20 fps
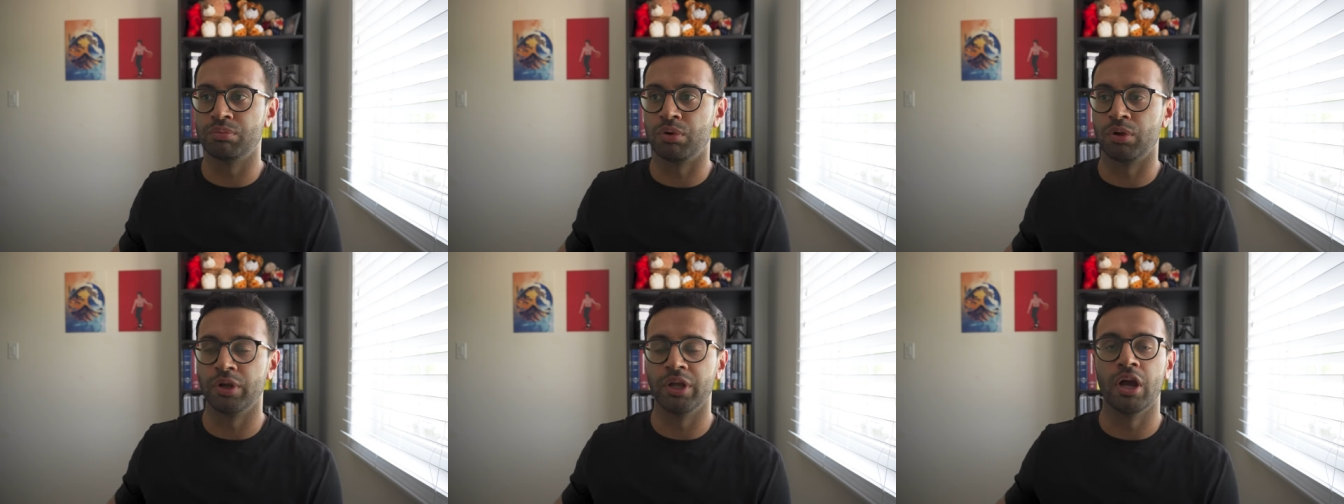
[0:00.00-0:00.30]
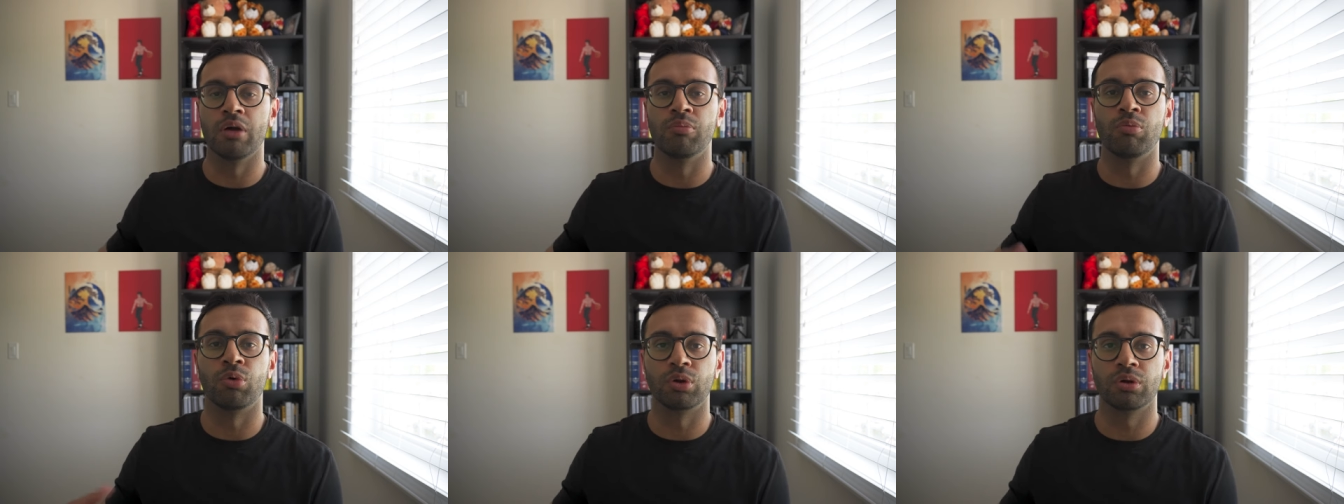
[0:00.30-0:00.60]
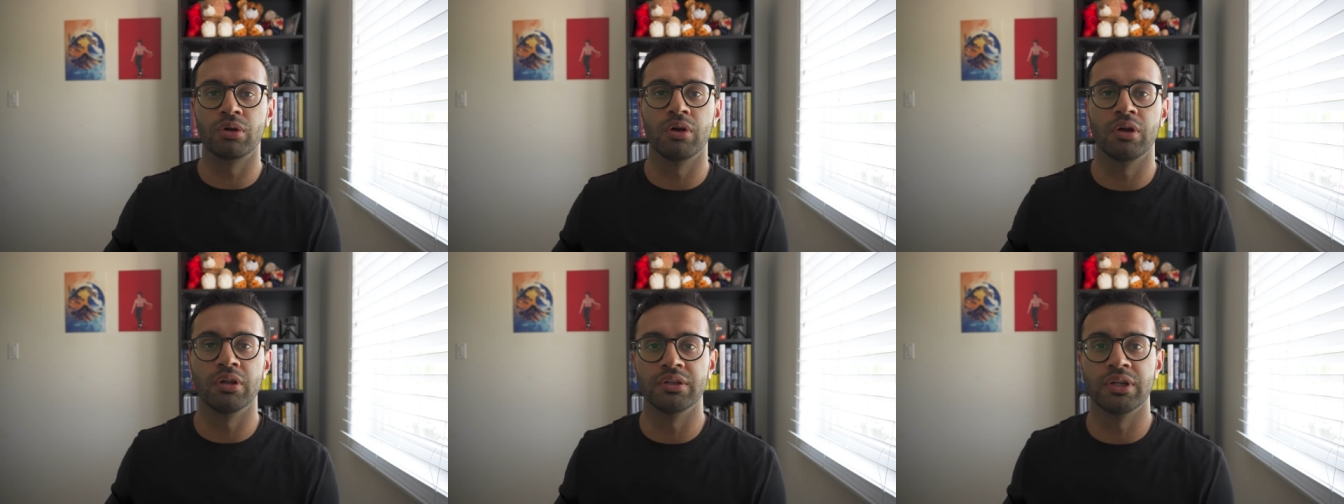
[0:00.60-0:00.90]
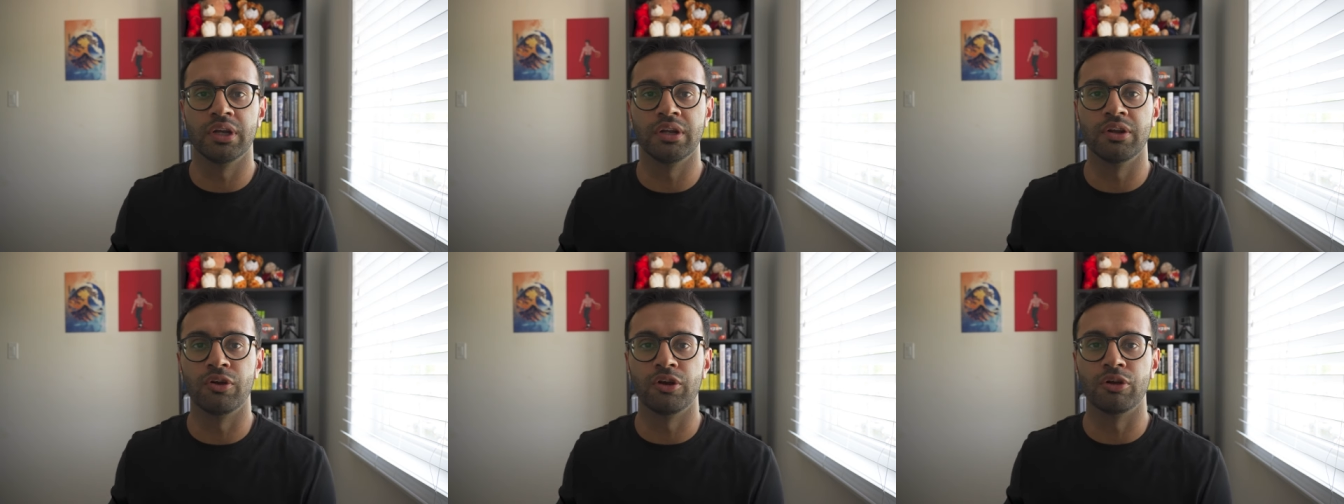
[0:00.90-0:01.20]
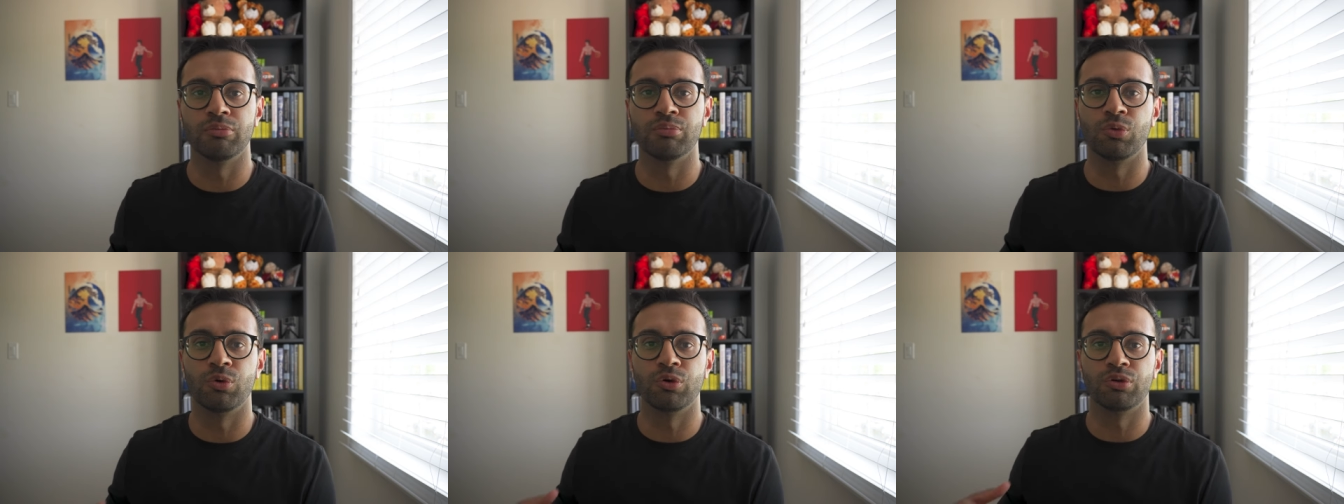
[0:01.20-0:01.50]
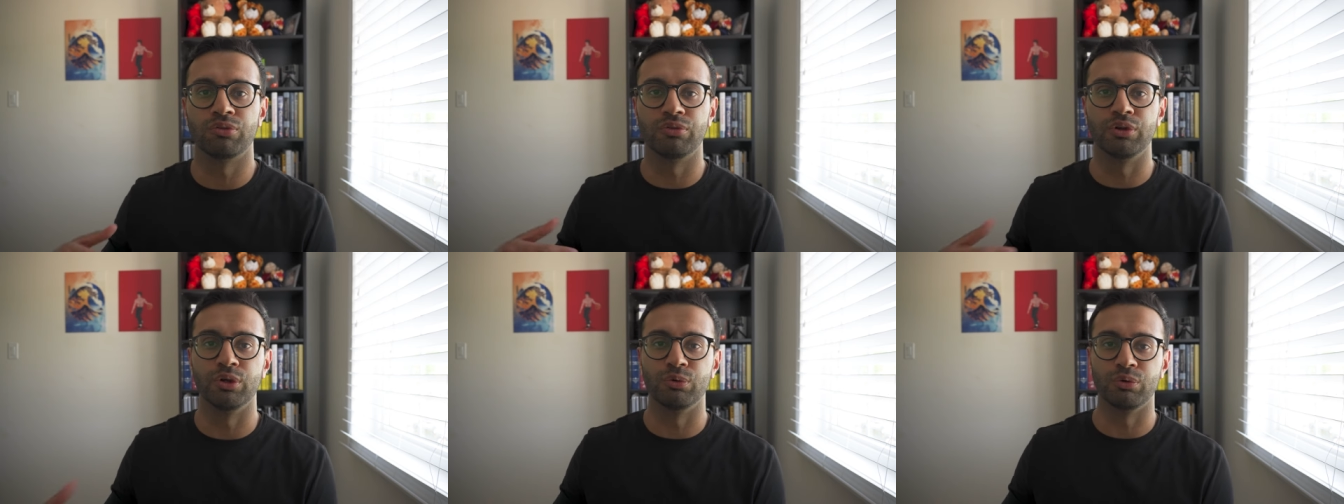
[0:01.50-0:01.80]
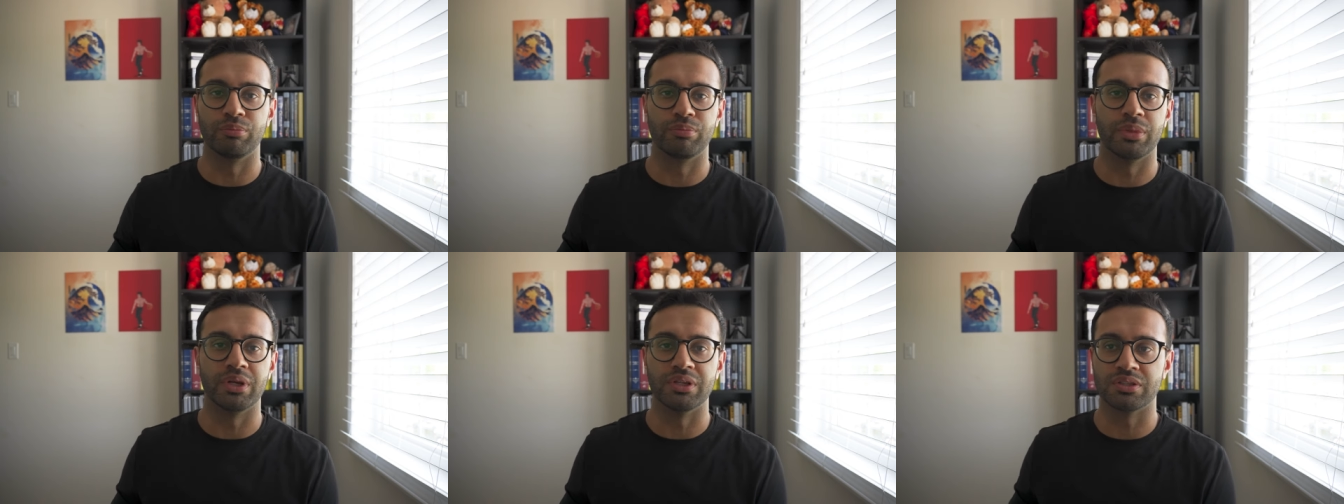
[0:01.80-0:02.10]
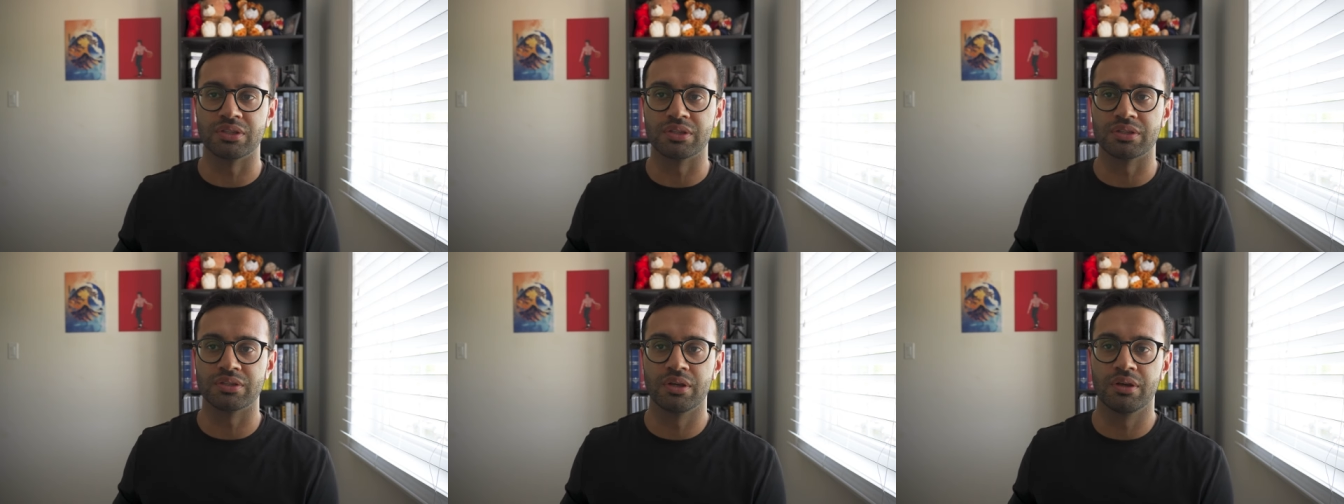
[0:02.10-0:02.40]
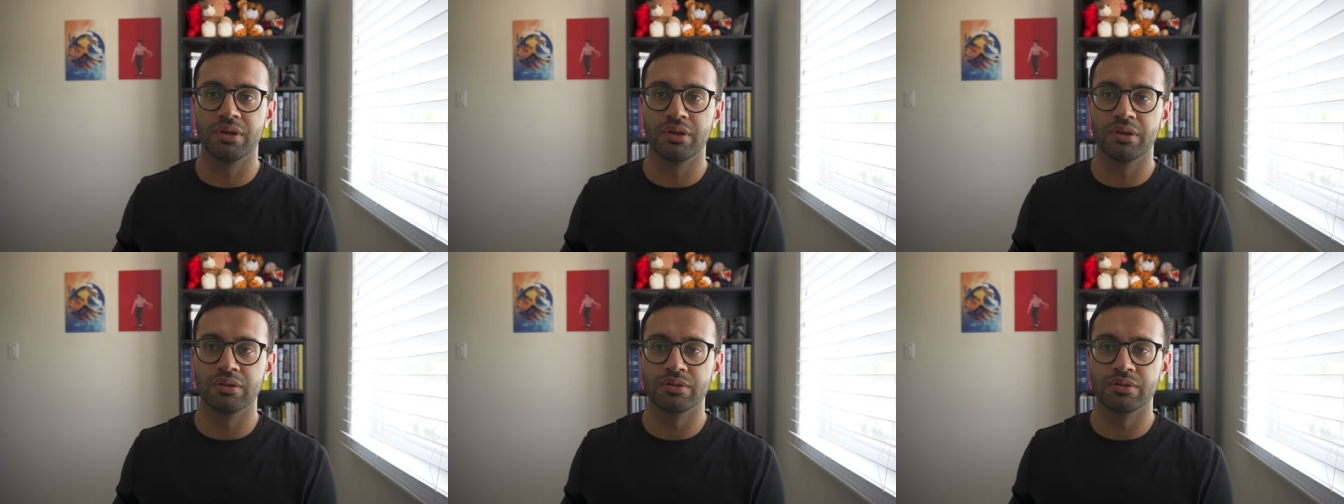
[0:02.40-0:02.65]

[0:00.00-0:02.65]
putting out more content on a more frequent basis.